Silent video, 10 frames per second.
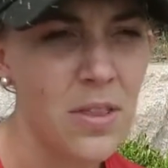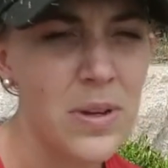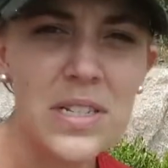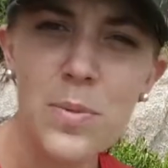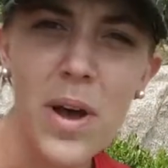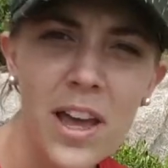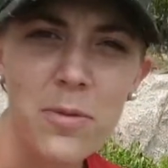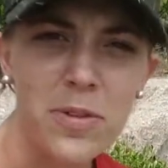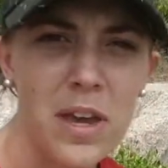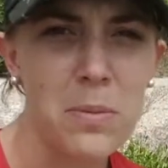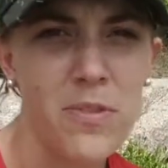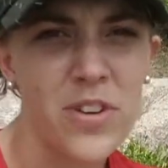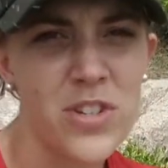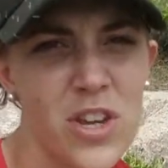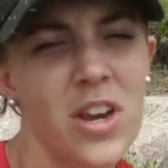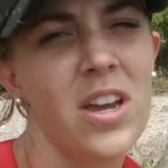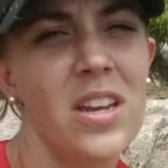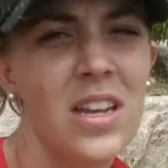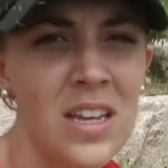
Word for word: The reason why I've become a vegetarian